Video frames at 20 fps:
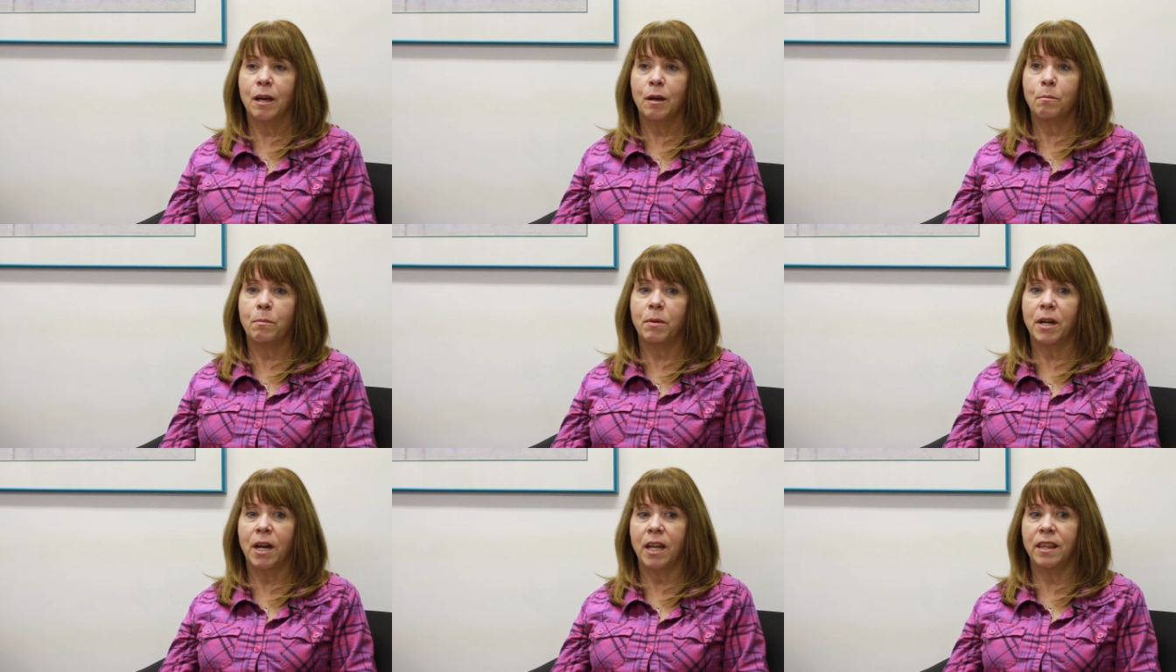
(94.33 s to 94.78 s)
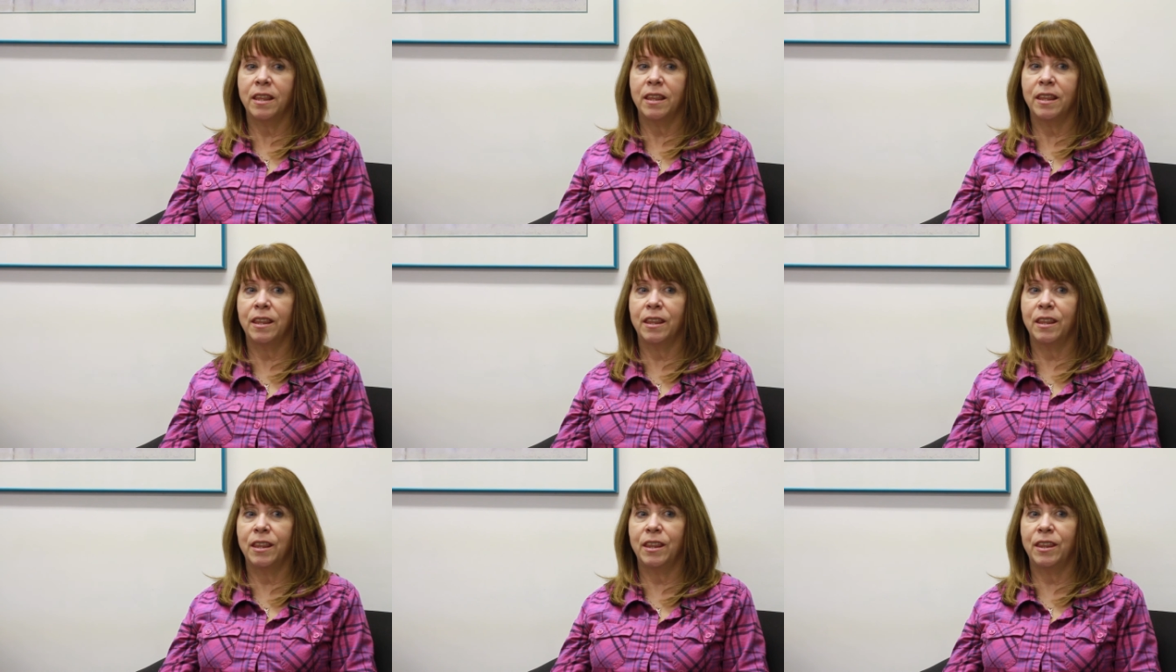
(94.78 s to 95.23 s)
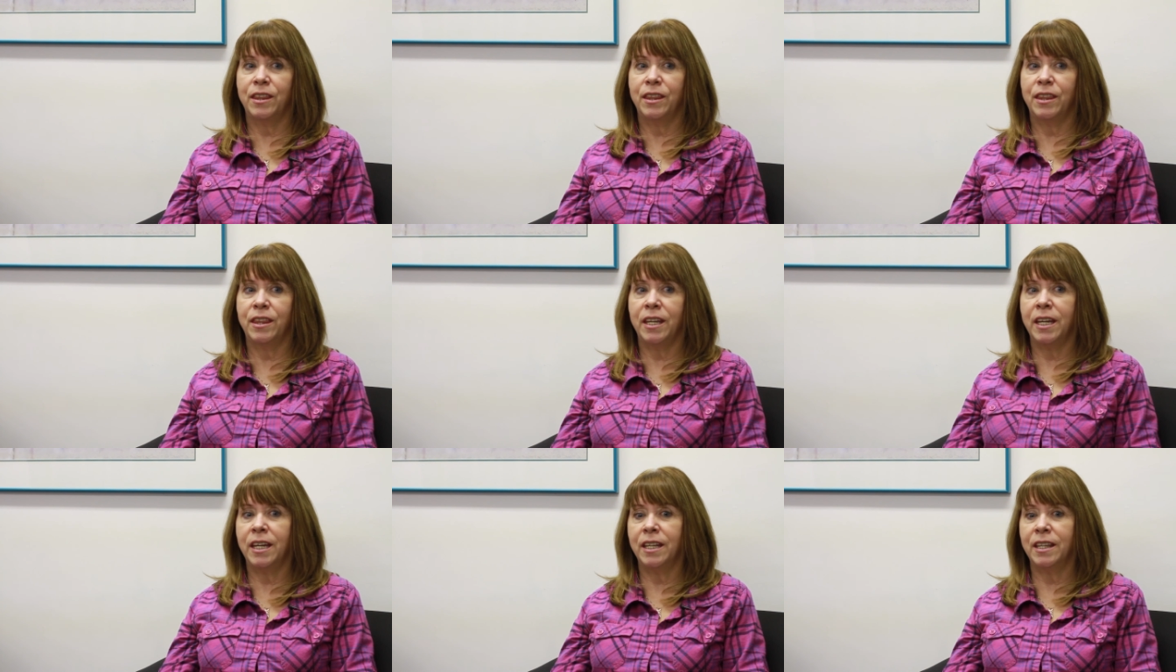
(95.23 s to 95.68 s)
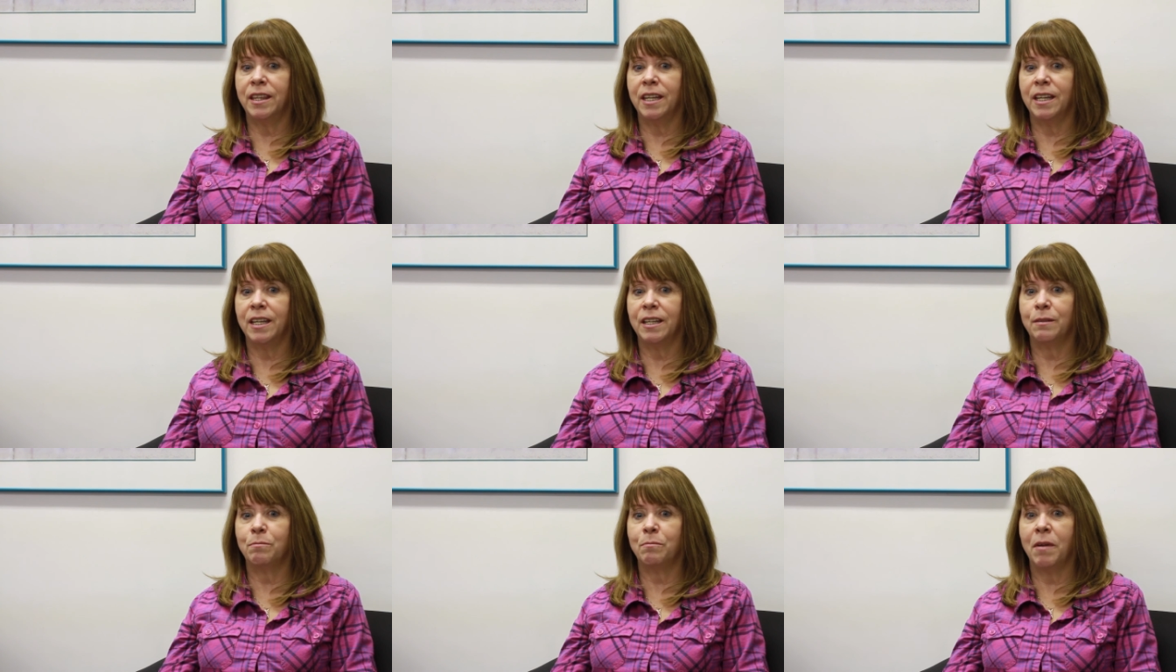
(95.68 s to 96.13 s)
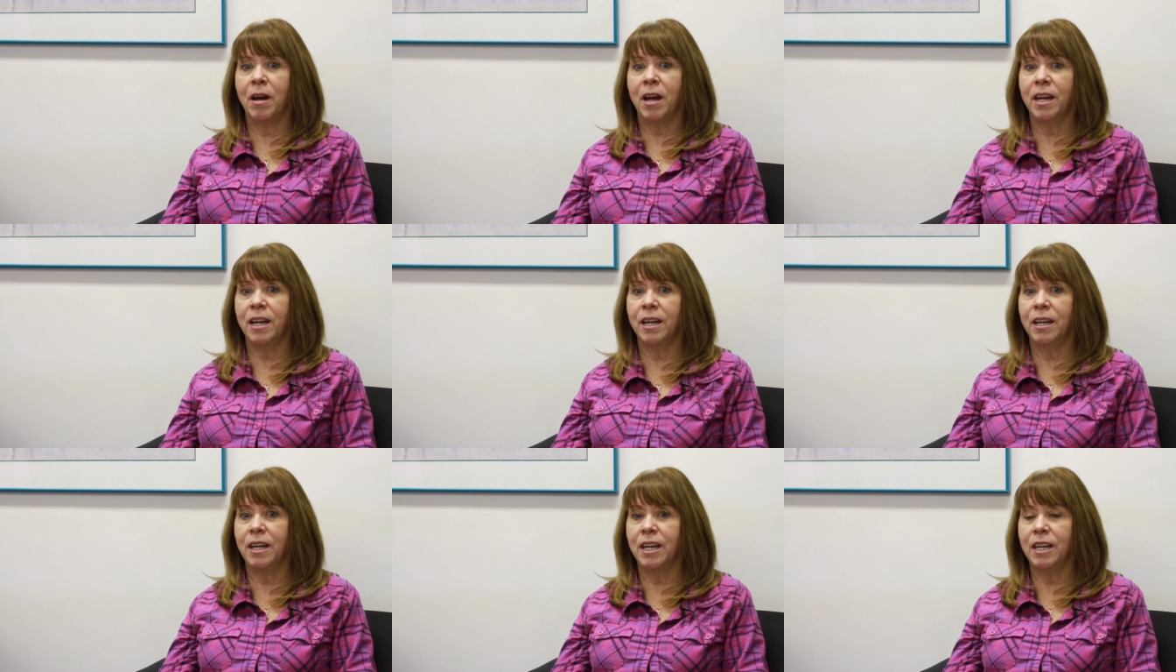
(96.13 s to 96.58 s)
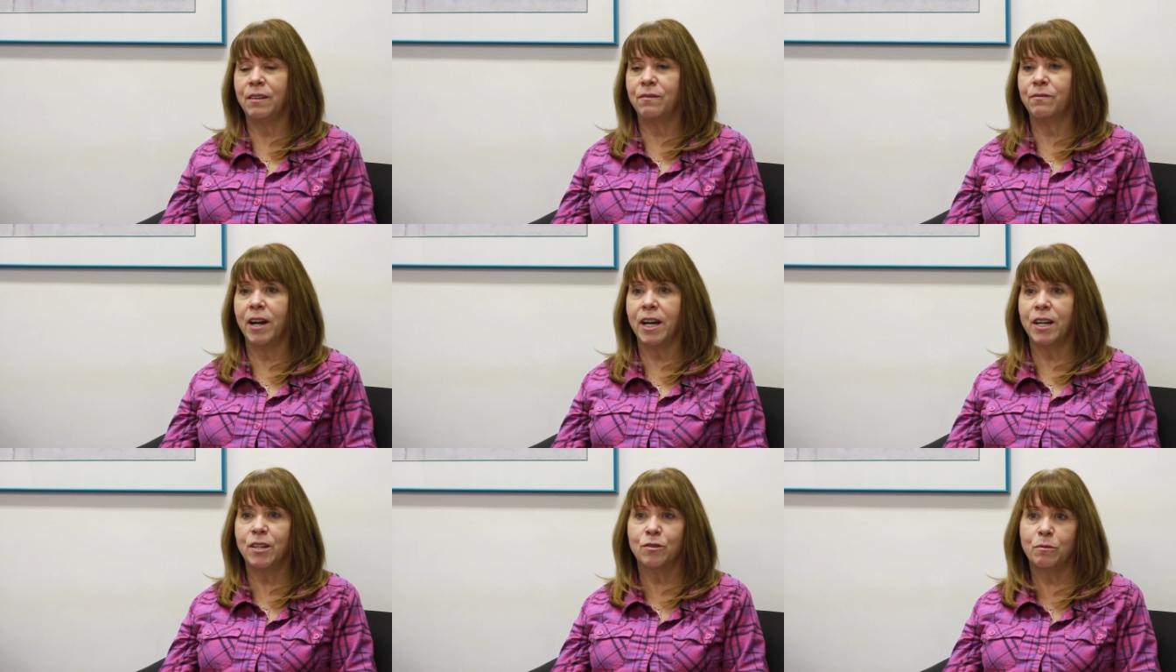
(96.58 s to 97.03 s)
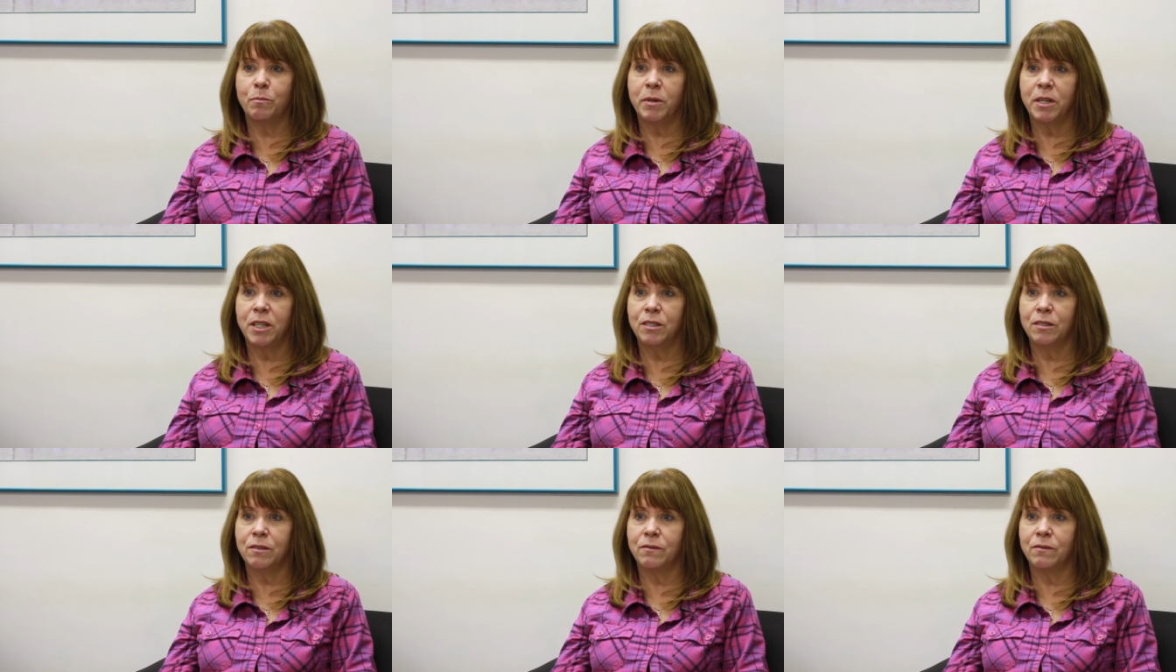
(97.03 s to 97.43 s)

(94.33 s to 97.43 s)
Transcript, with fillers: but I think that my advice would be to